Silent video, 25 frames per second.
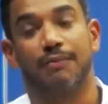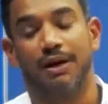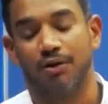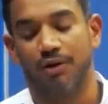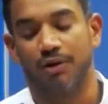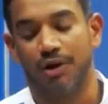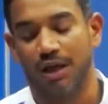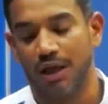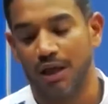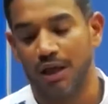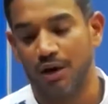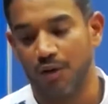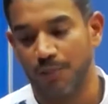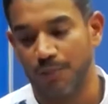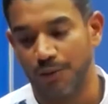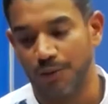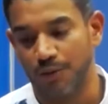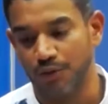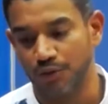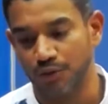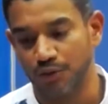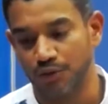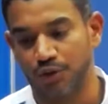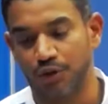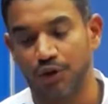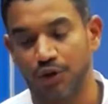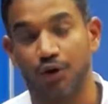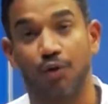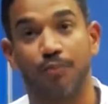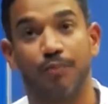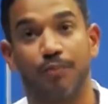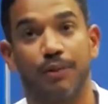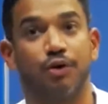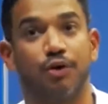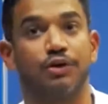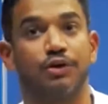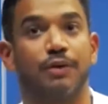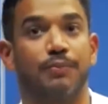those
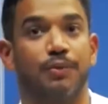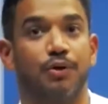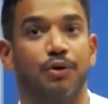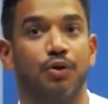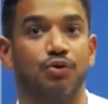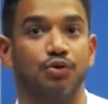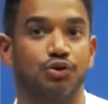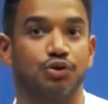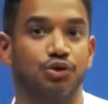who are